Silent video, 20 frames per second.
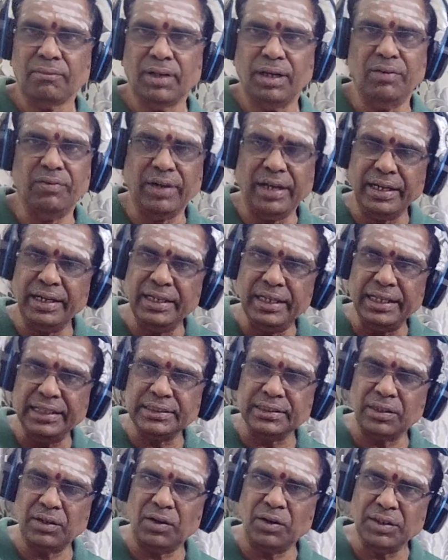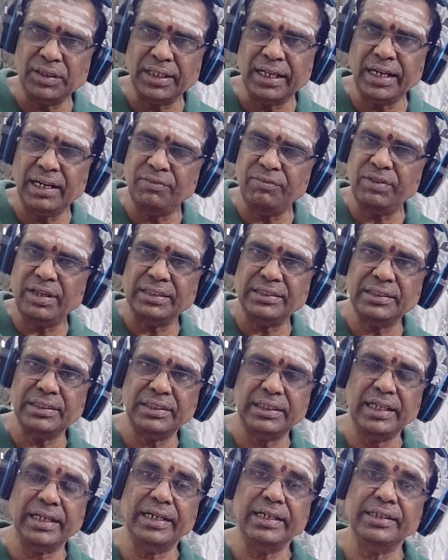If N is not there, F
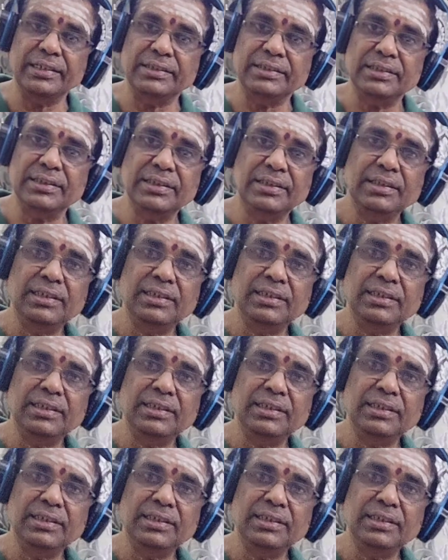doesn't arise.